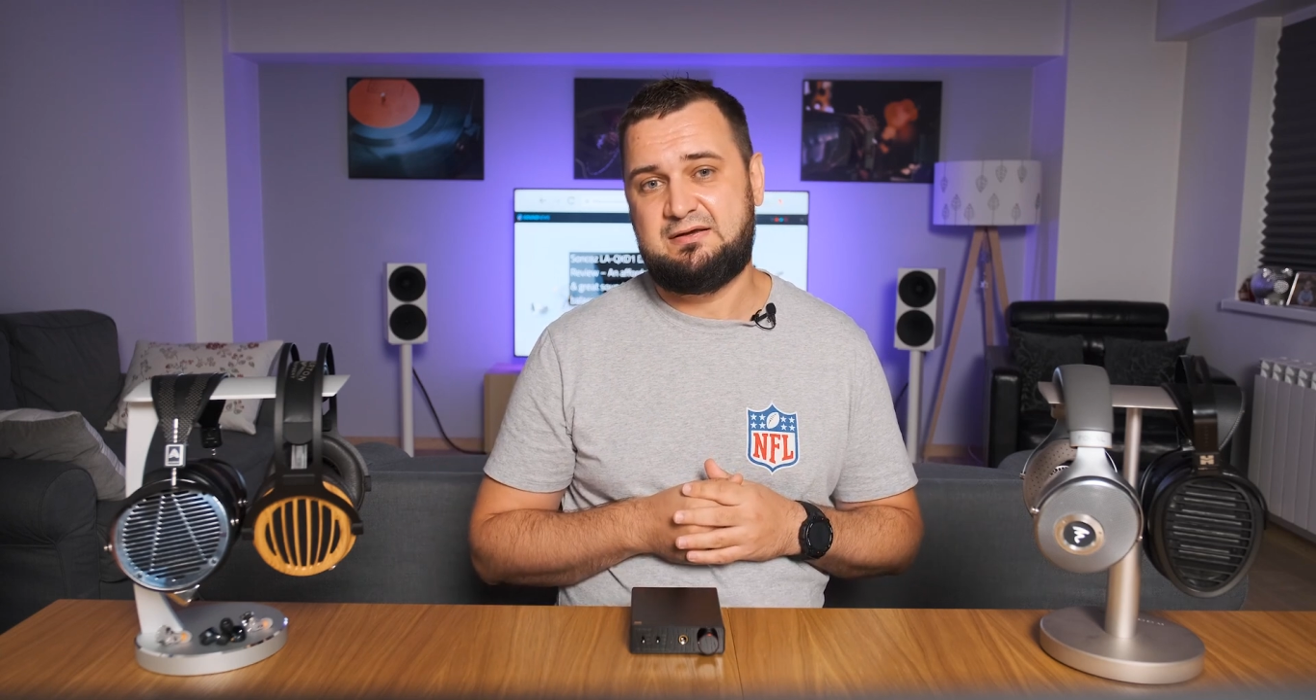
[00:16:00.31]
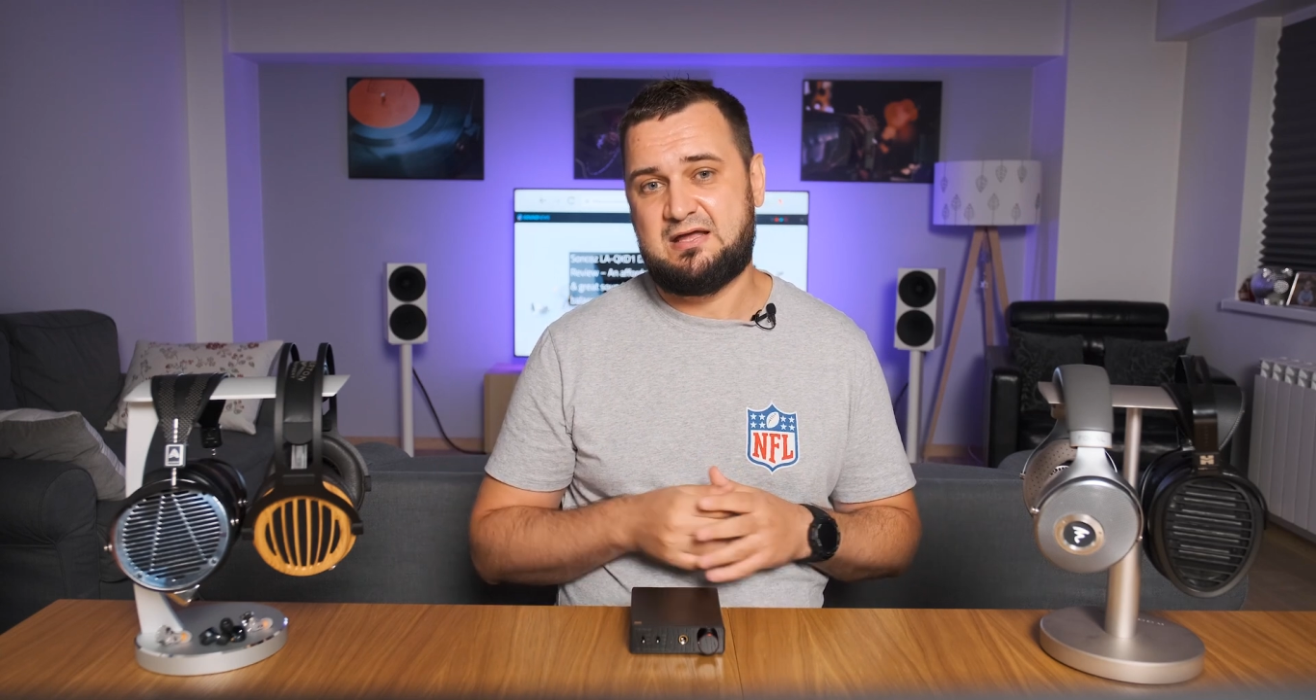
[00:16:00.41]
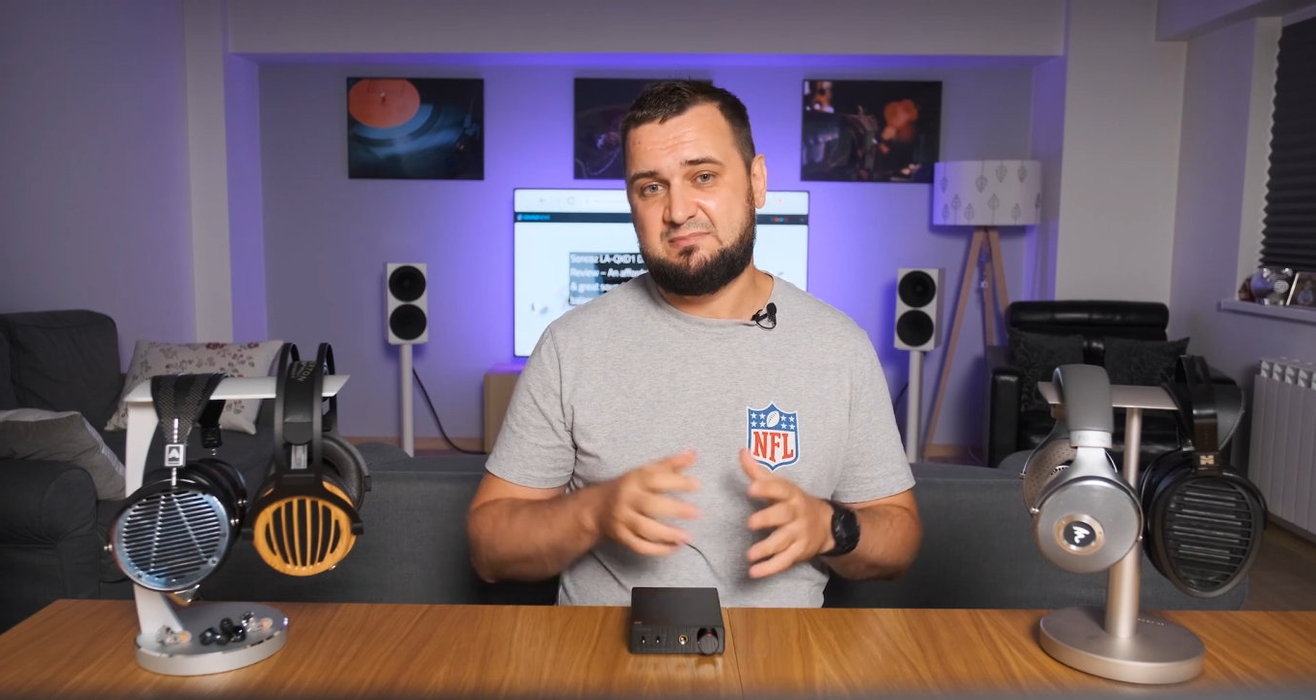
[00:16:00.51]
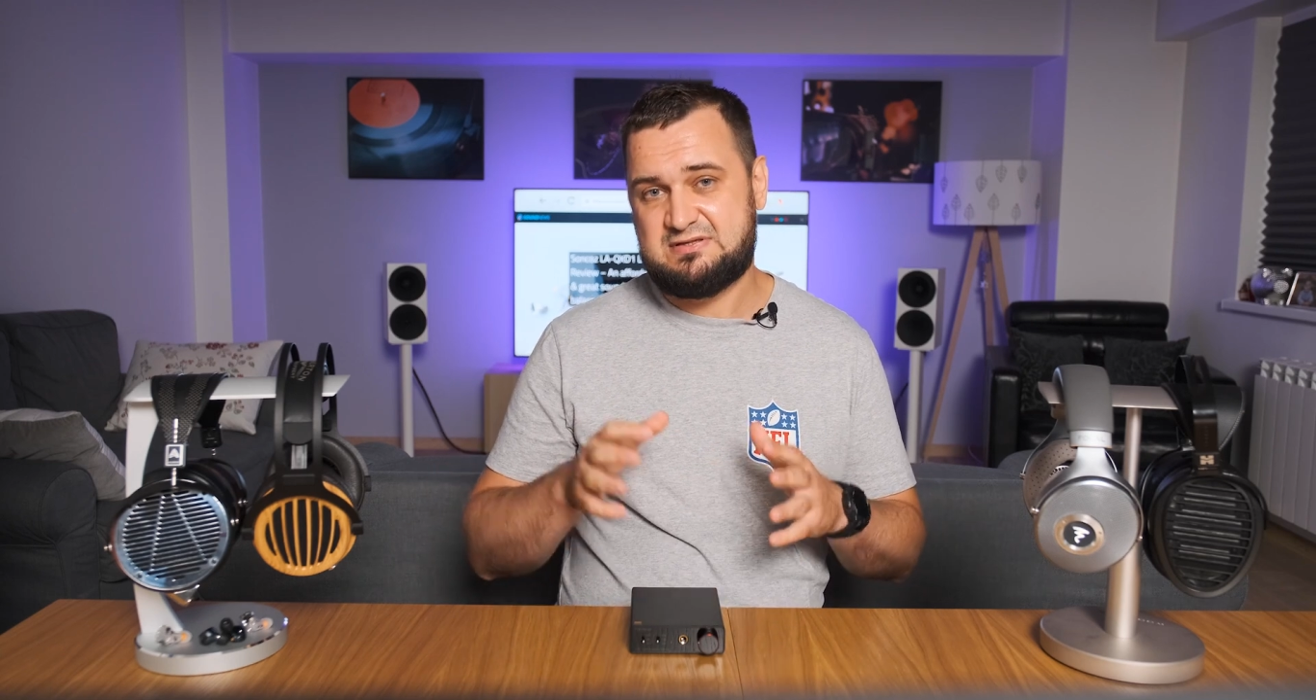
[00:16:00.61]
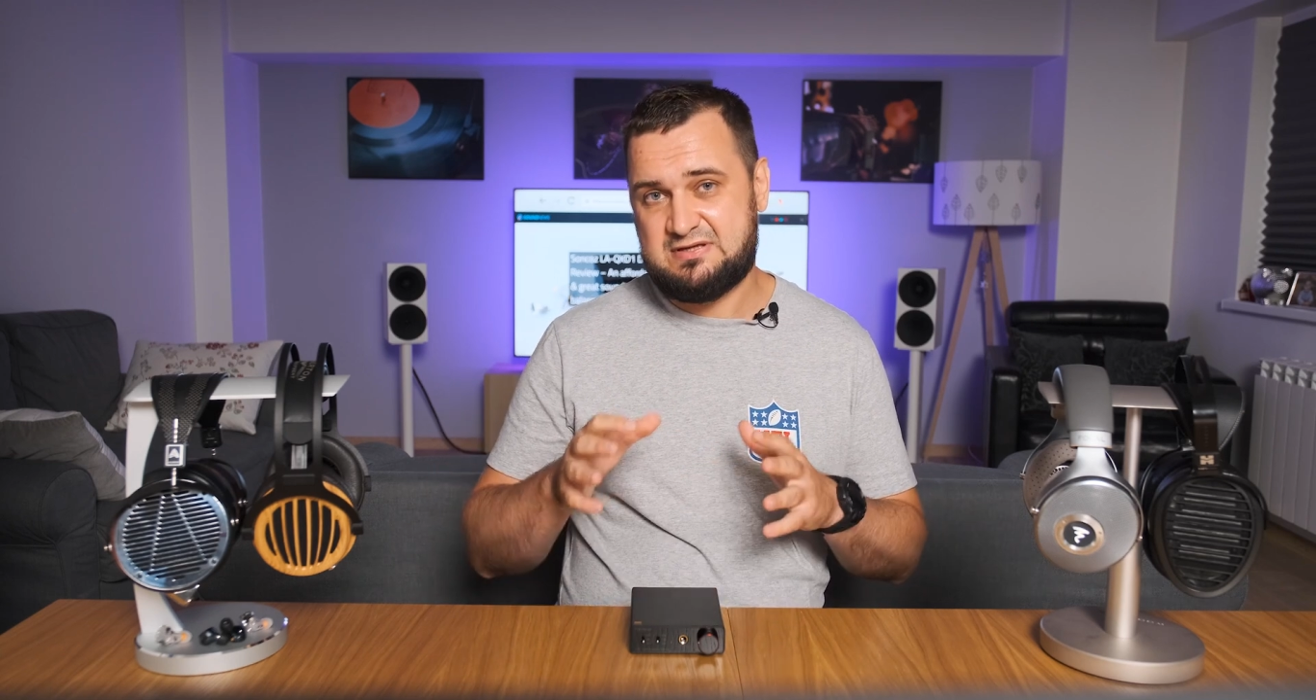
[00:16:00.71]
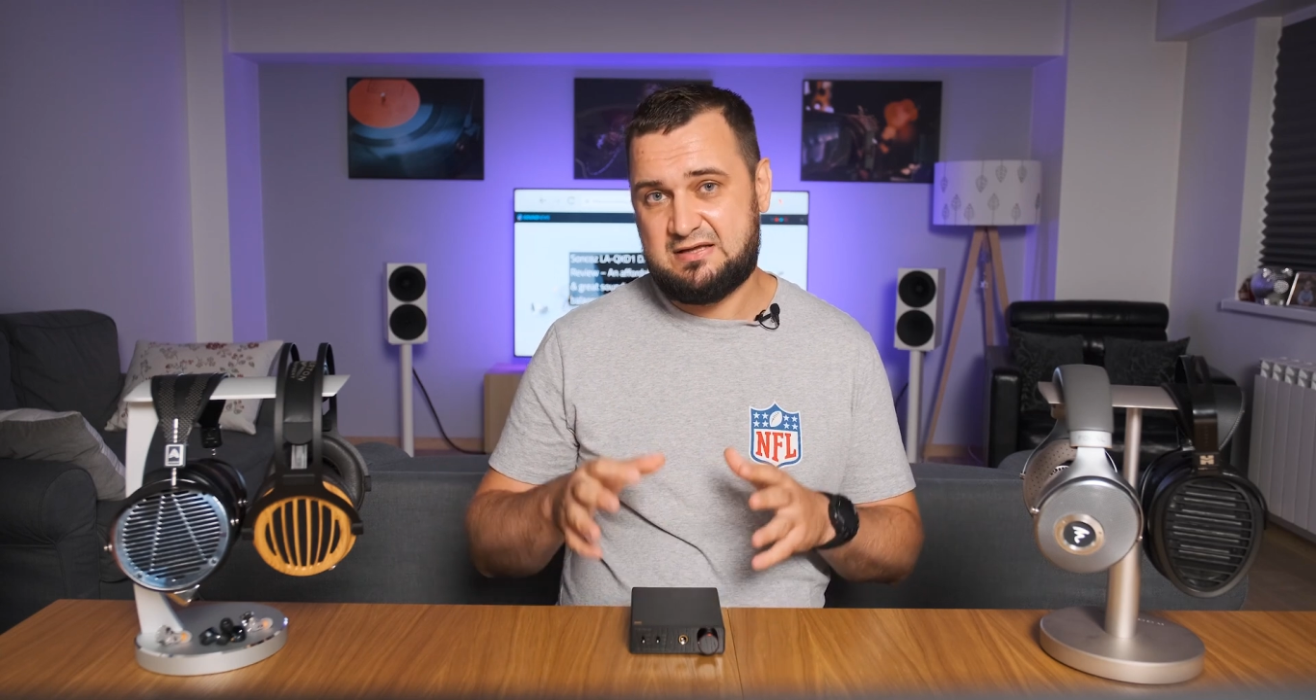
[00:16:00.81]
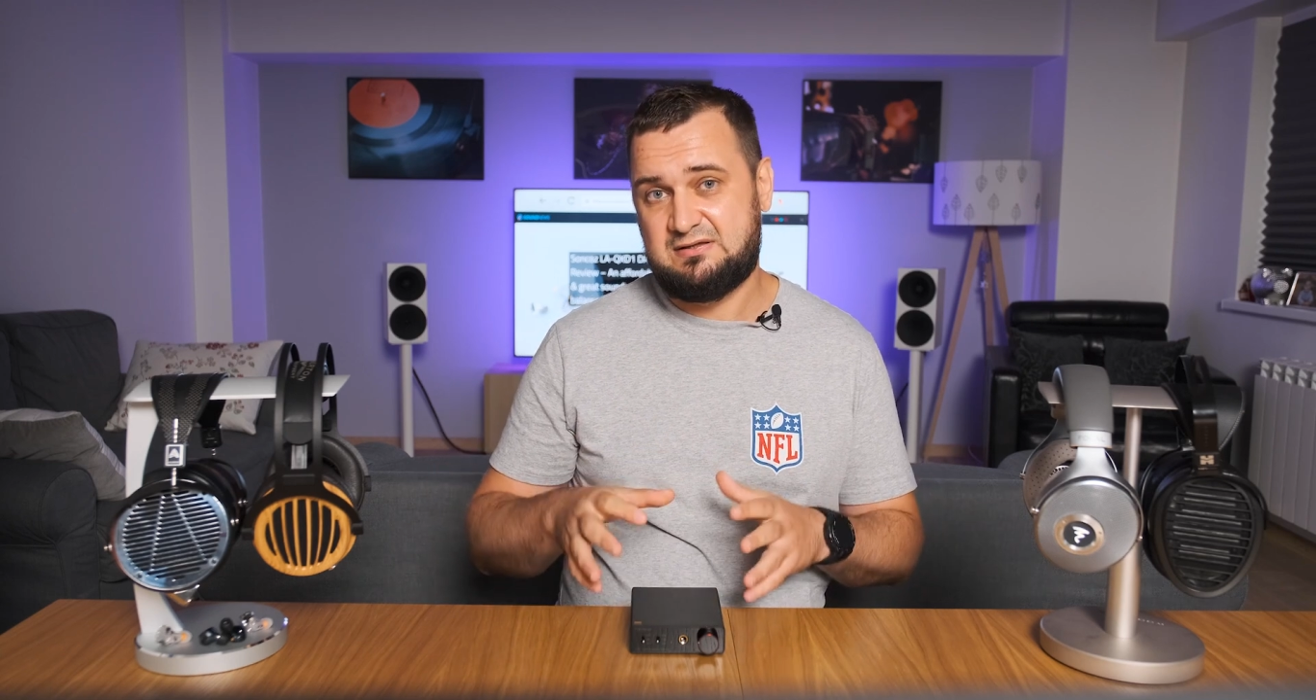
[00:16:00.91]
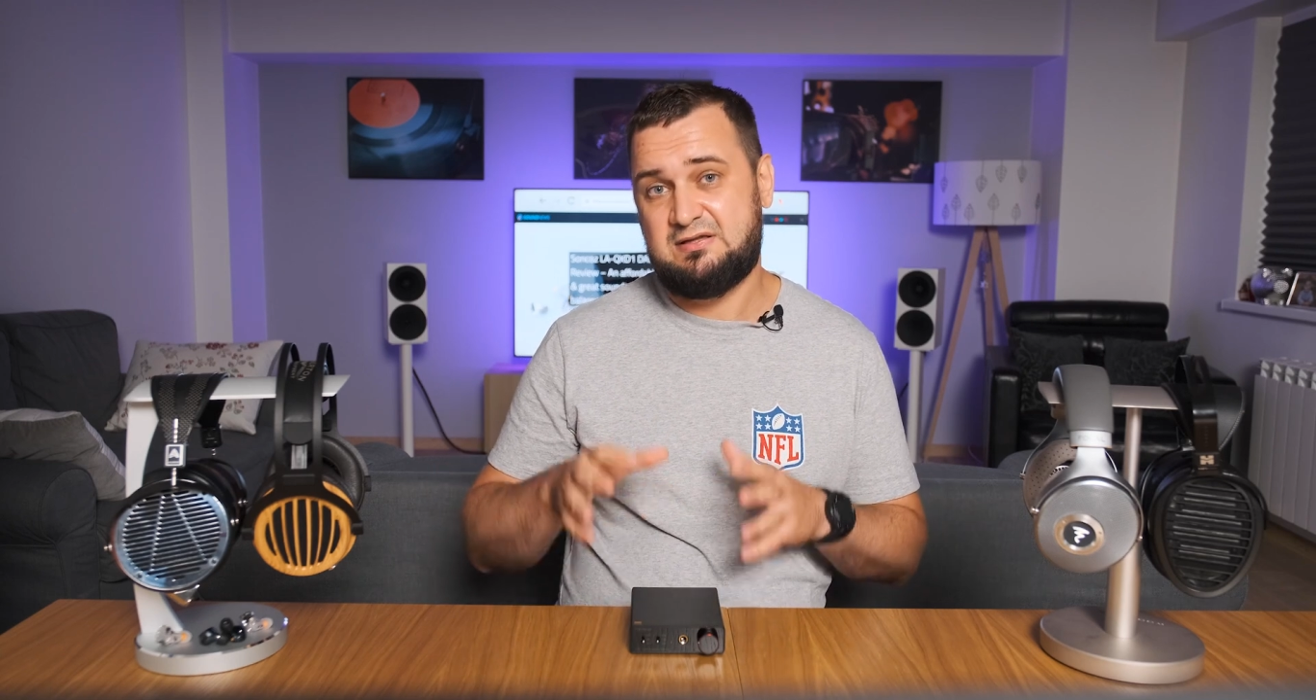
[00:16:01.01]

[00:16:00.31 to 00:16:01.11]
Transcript: can be said